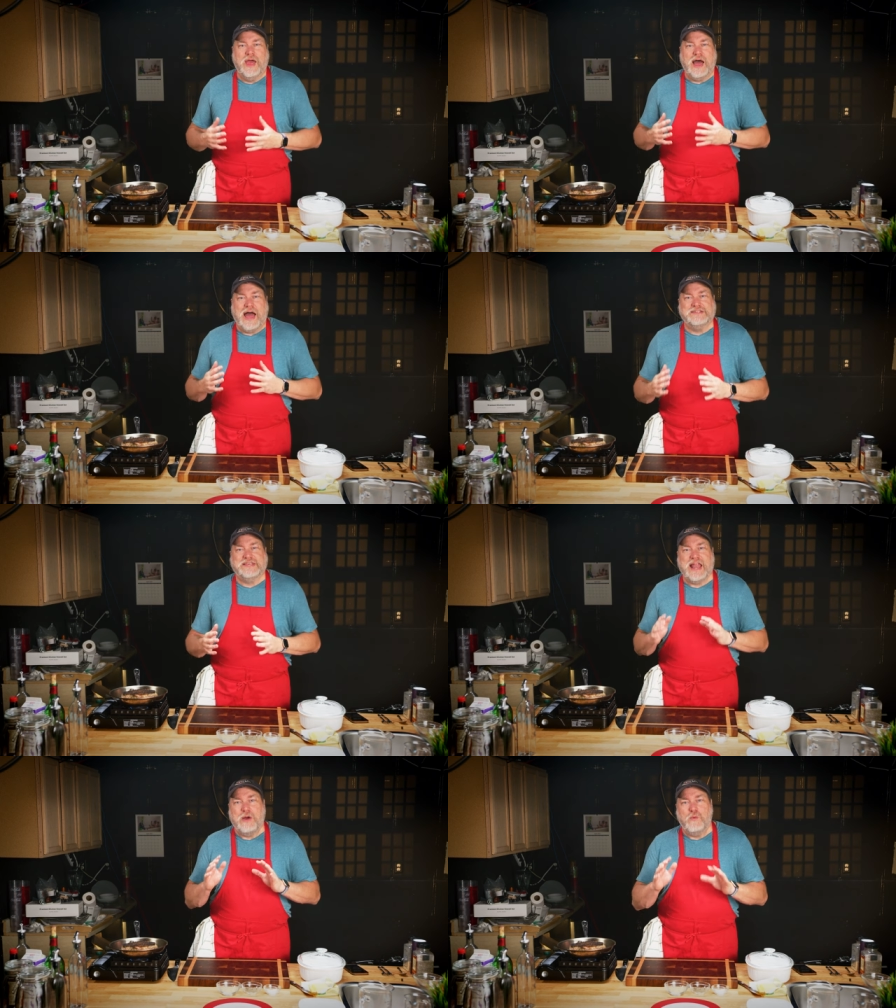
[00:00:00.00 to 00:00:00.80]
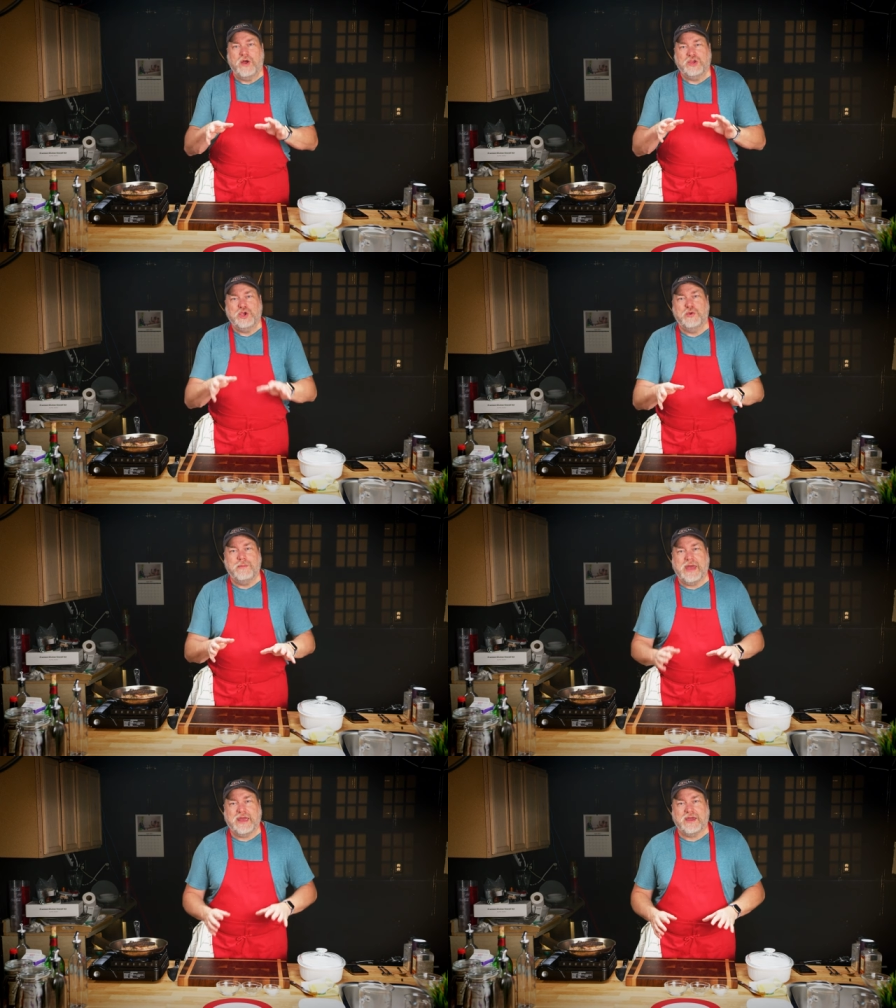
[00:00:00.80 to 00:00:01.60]
I said, I want you to
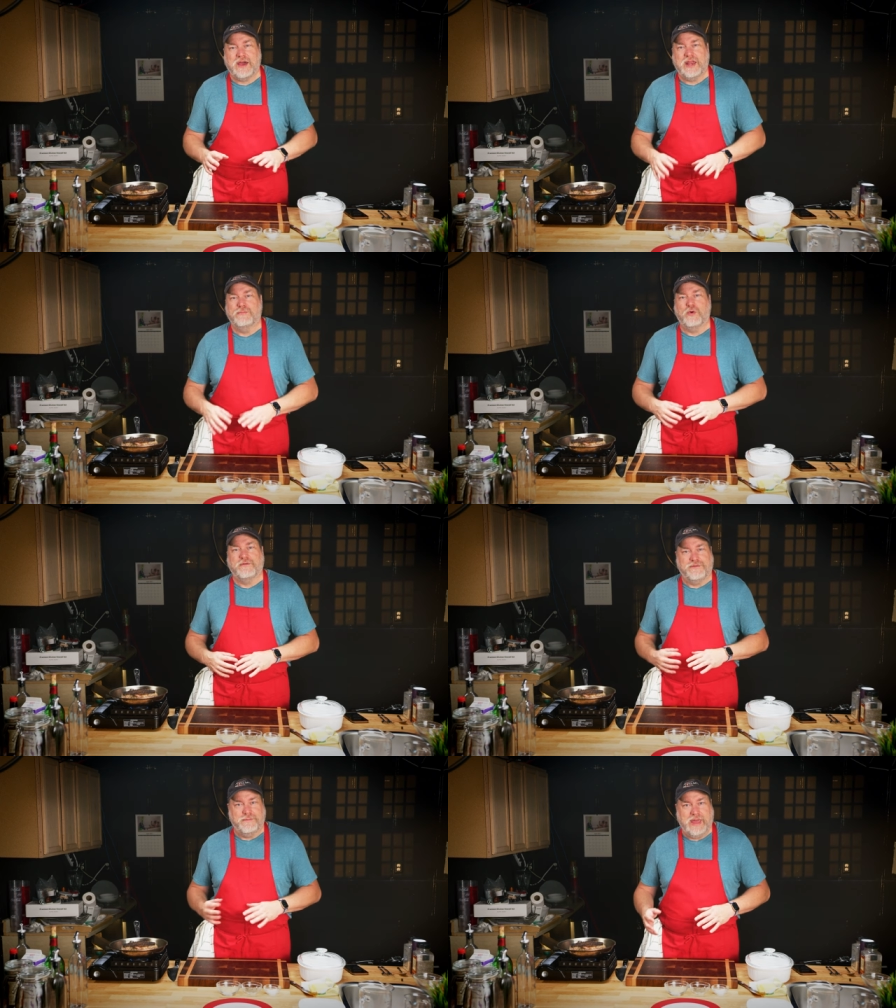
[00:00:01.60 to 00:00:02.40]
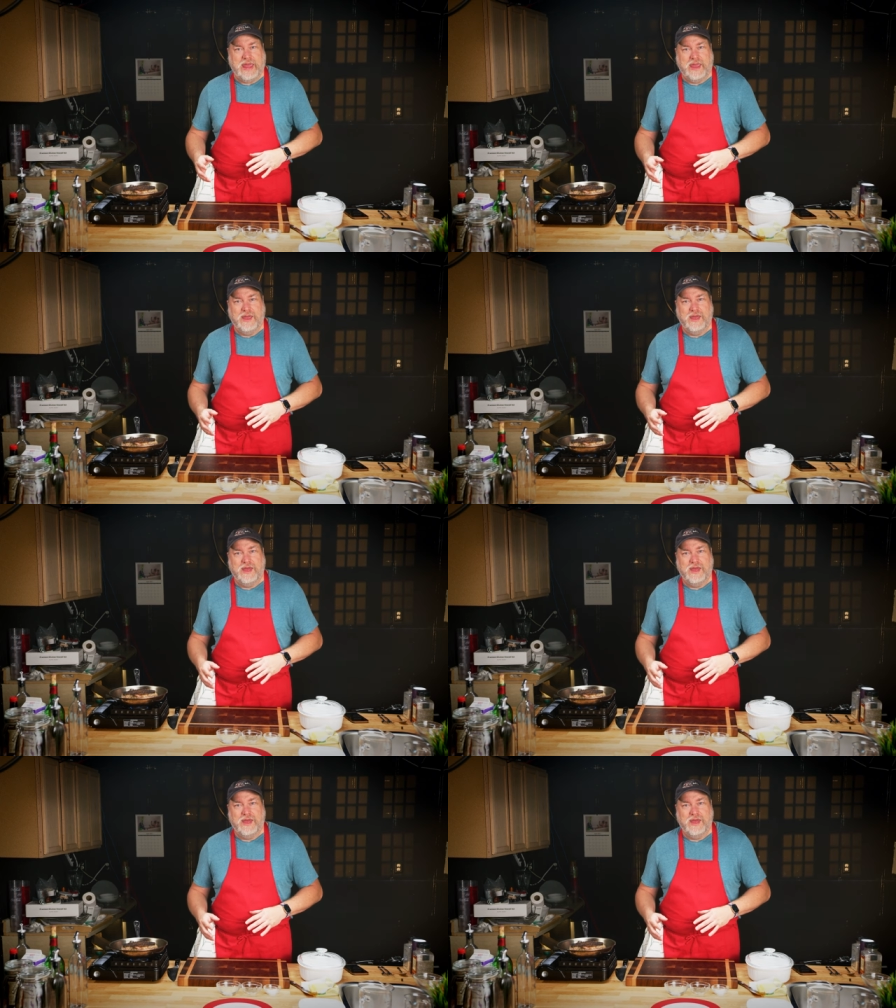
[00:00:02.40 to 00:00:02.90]
make a cutting board for me